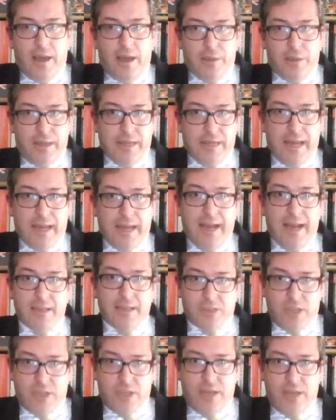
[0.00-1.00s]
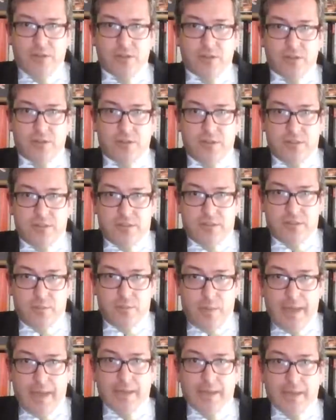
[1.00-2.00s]
I think it has changed the
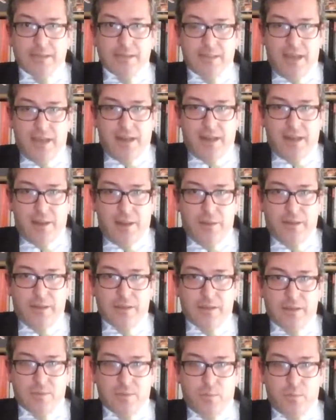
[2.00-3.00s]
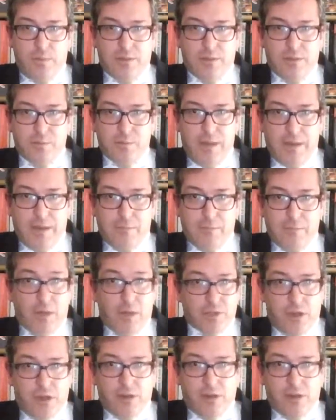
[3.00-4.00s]
debate, and I think it's it's made it
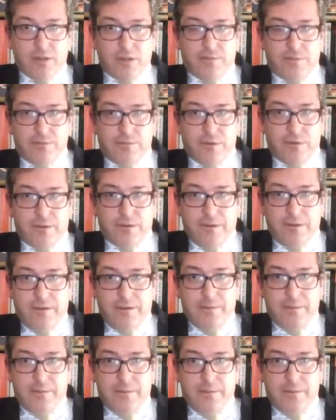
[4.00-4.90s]
much harder for